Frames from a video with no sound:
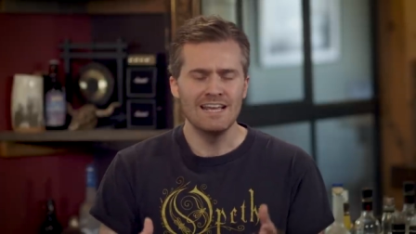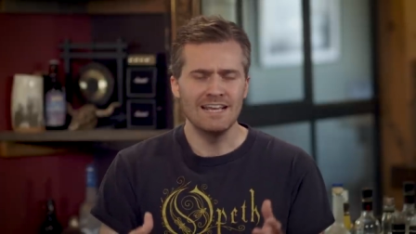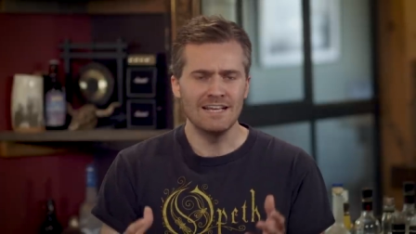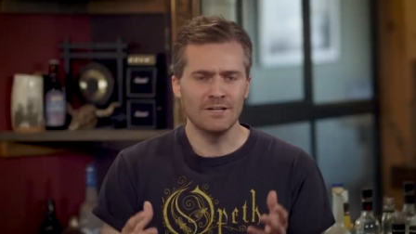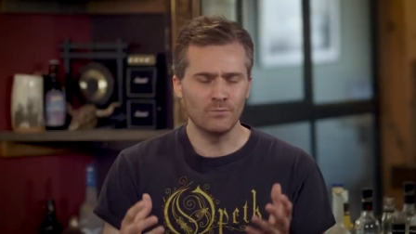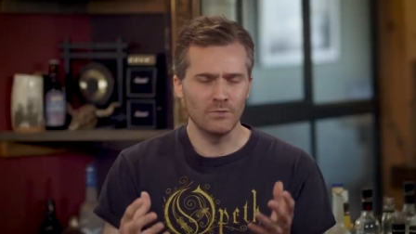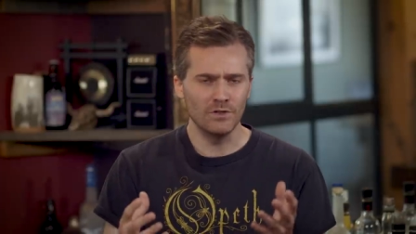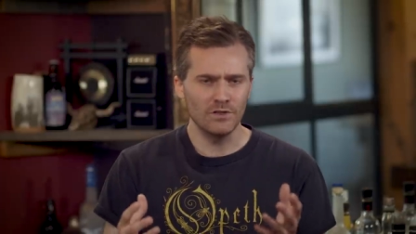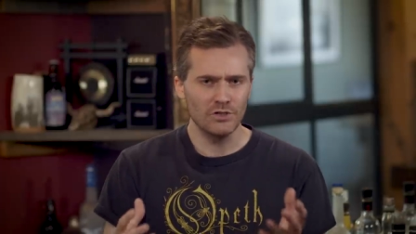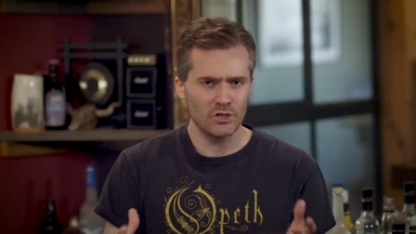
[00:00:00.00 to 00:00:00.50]

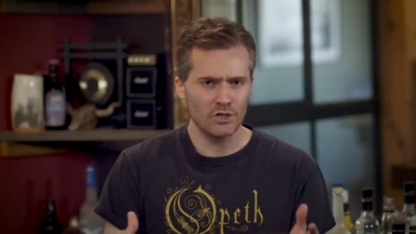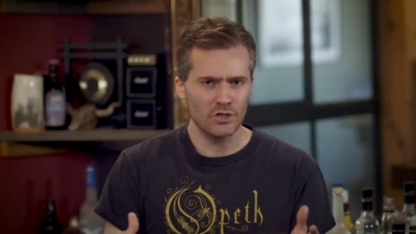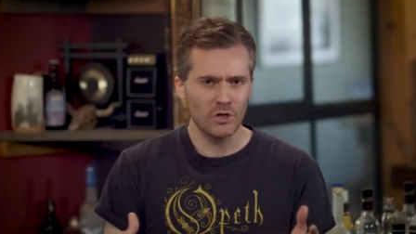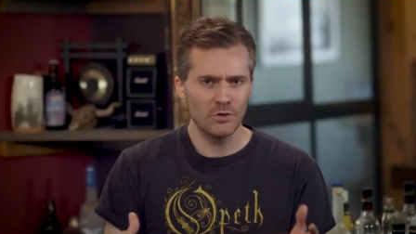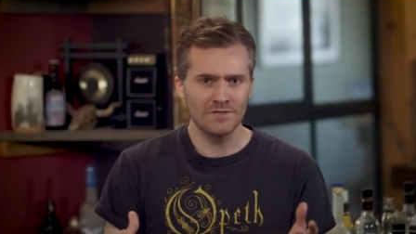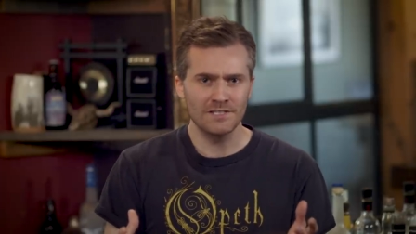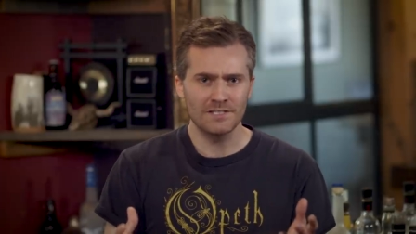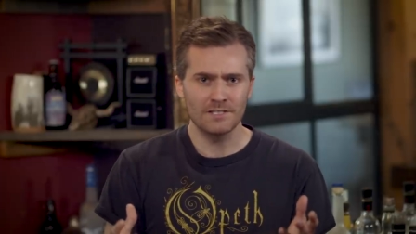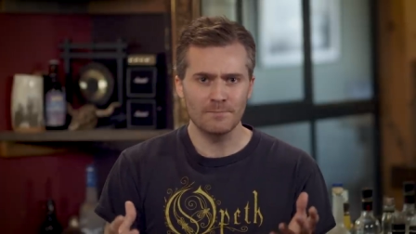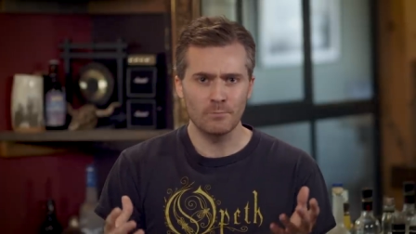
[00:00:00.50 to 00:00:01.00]
it really
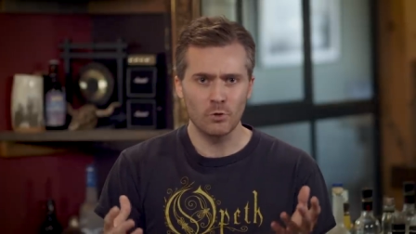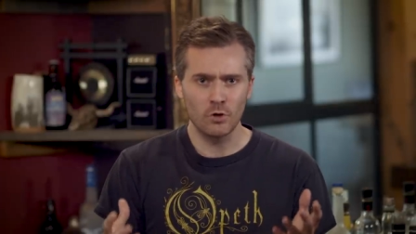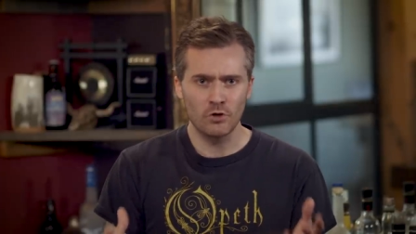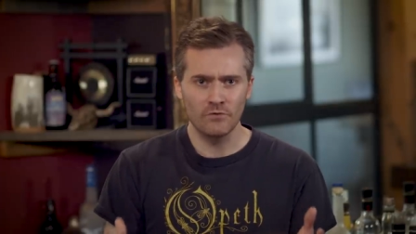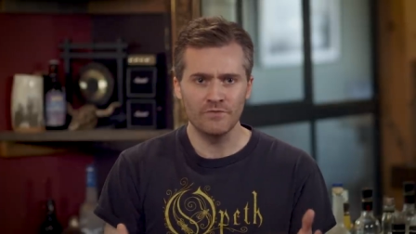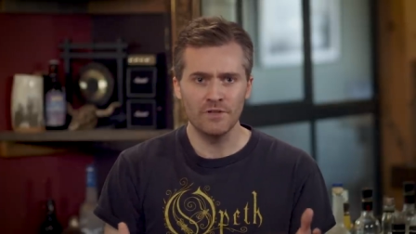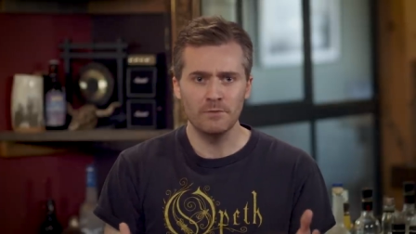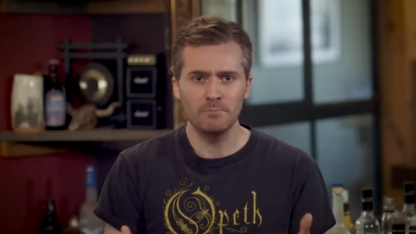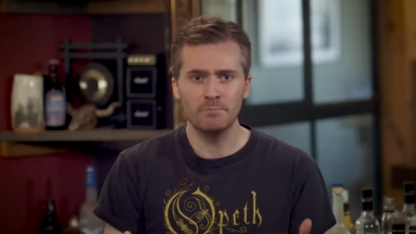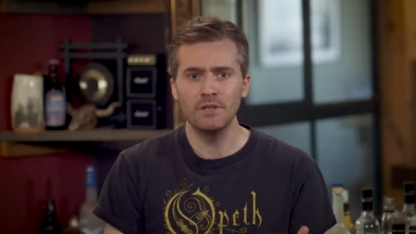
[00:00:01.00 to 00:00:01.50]
shows it's a
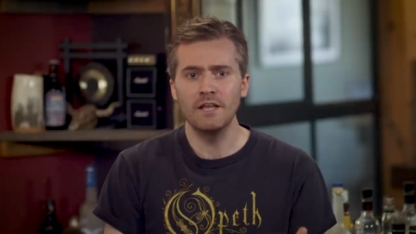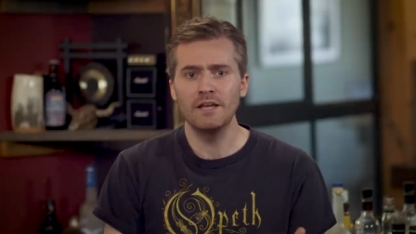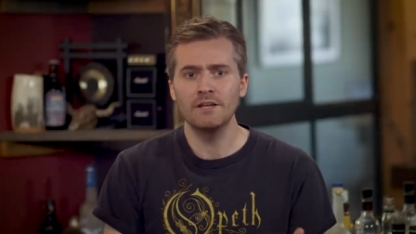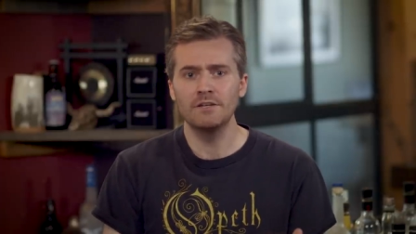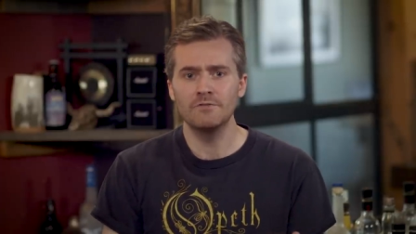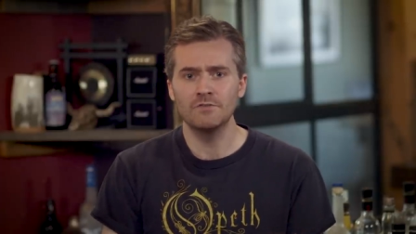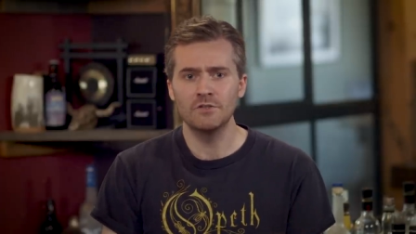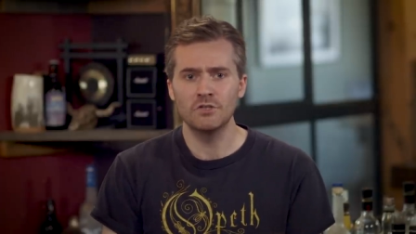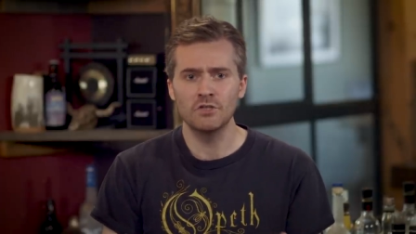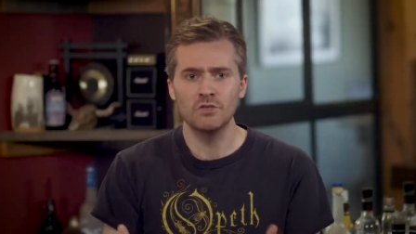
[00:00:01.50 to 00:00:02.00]
perfect
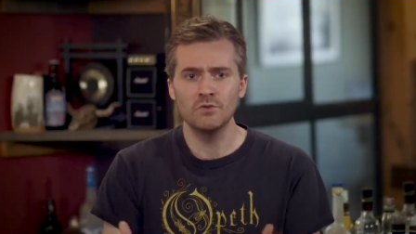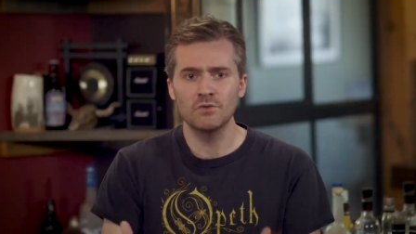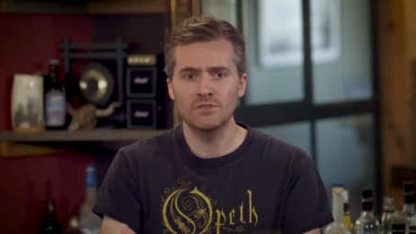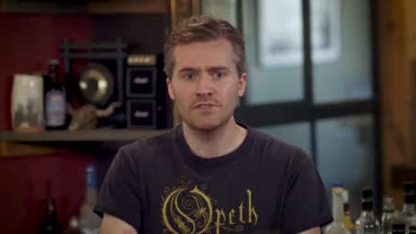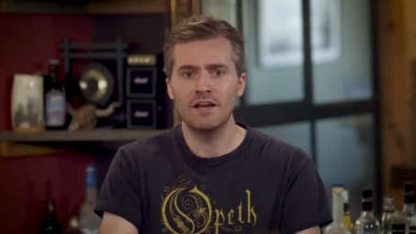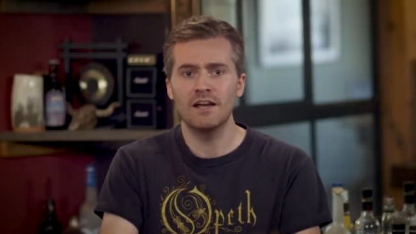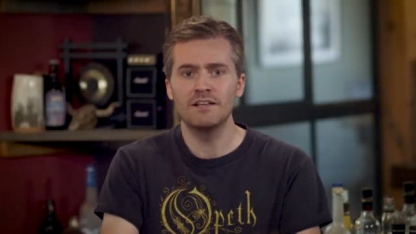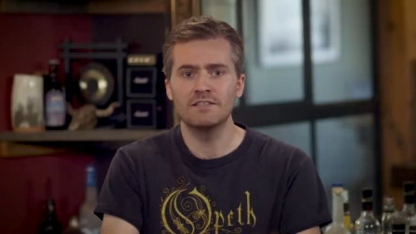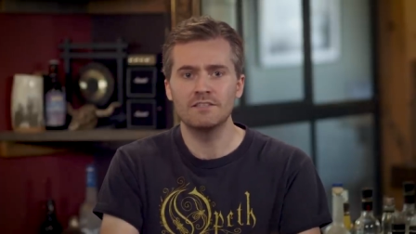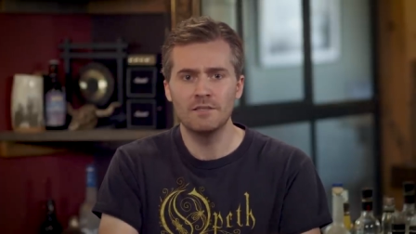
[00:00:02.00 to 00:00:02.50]
blend of the two
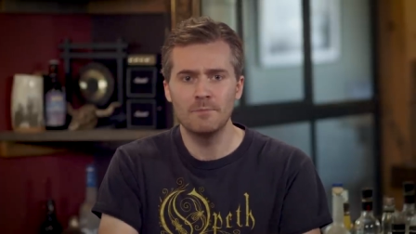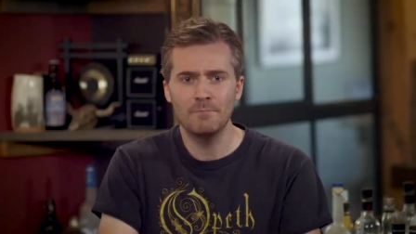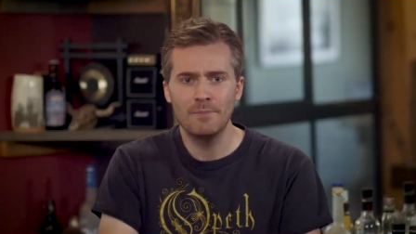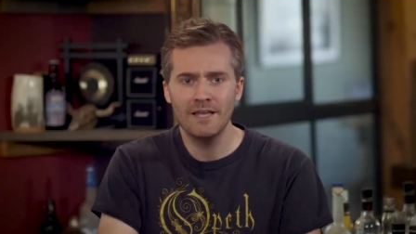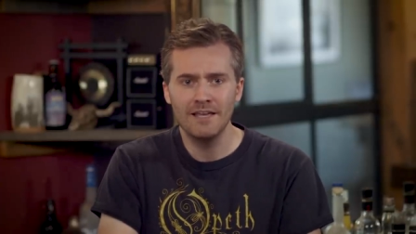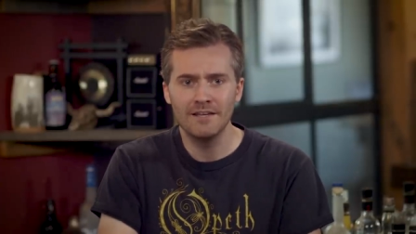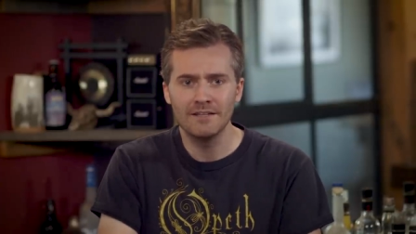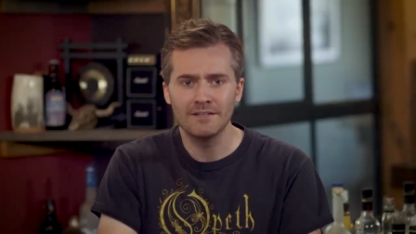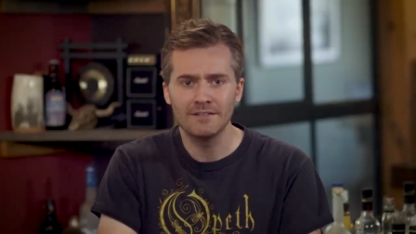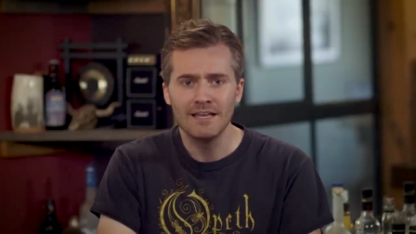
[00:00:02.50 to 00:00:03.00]
sides of the
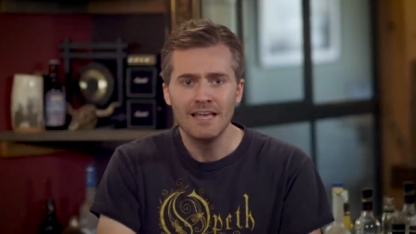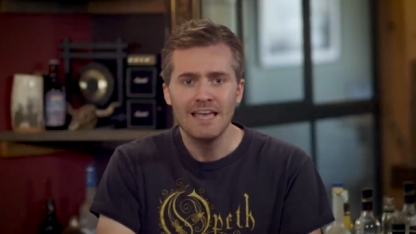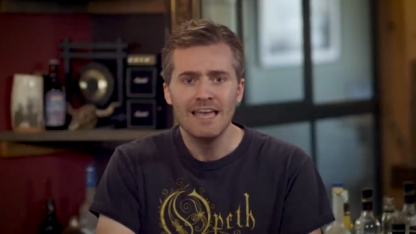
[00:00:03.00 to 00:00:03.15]
band.